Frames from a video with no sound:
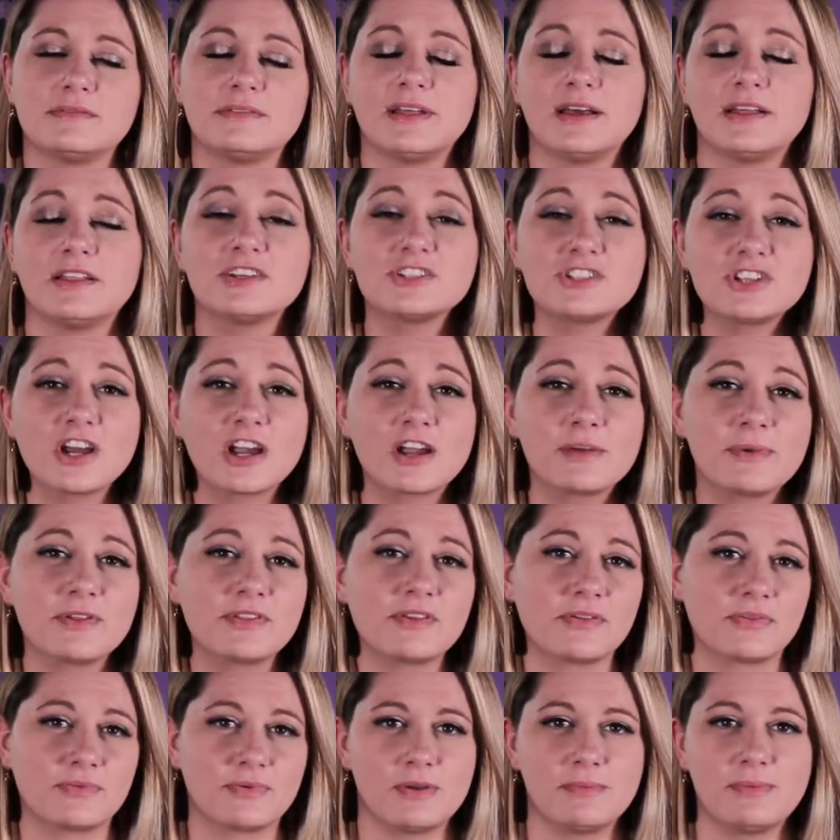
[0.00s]
Now let's talk about
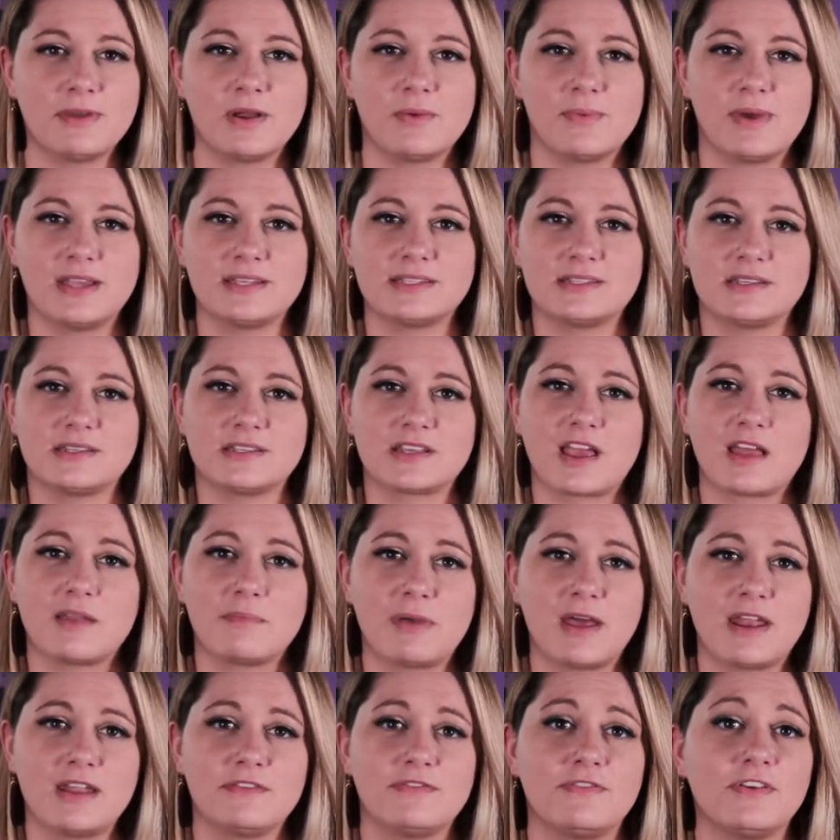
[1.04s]
the three big ways this could
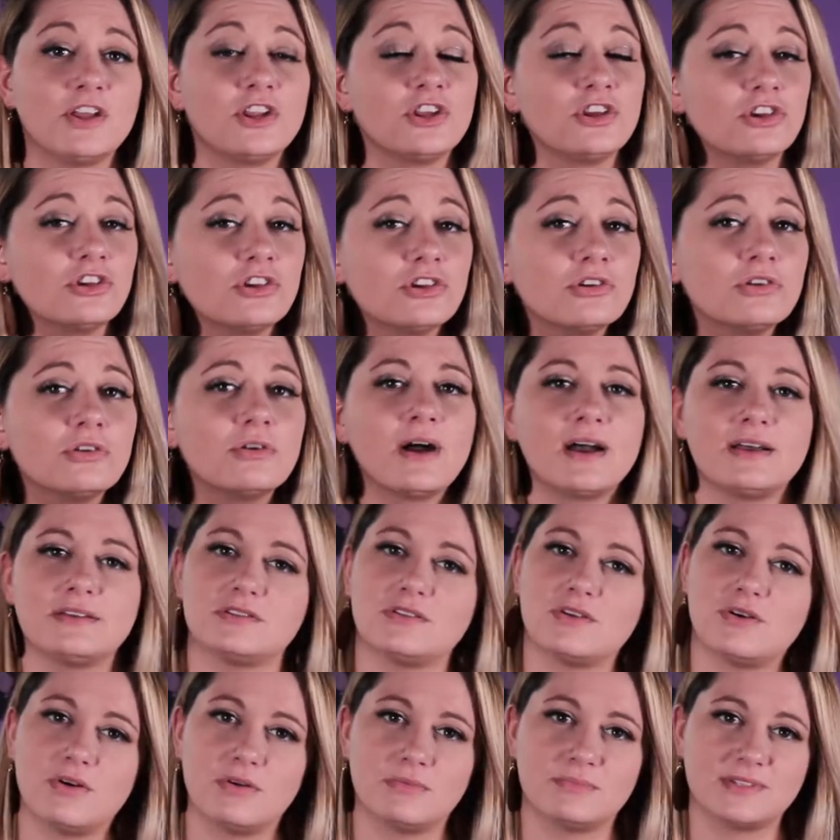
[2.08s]
benefit you
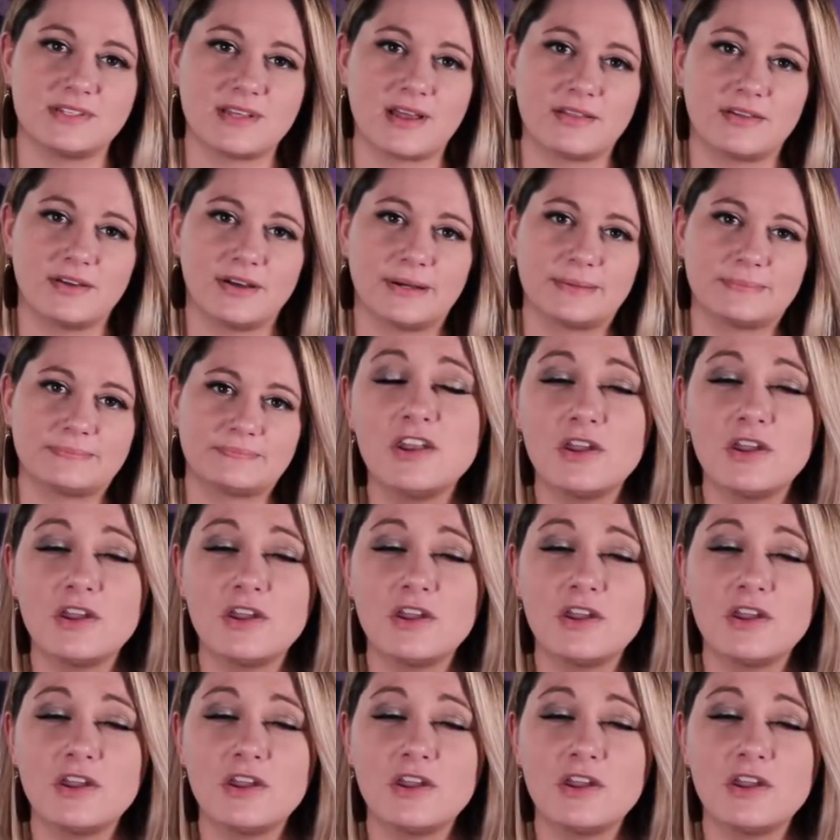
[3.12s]
as the home seller.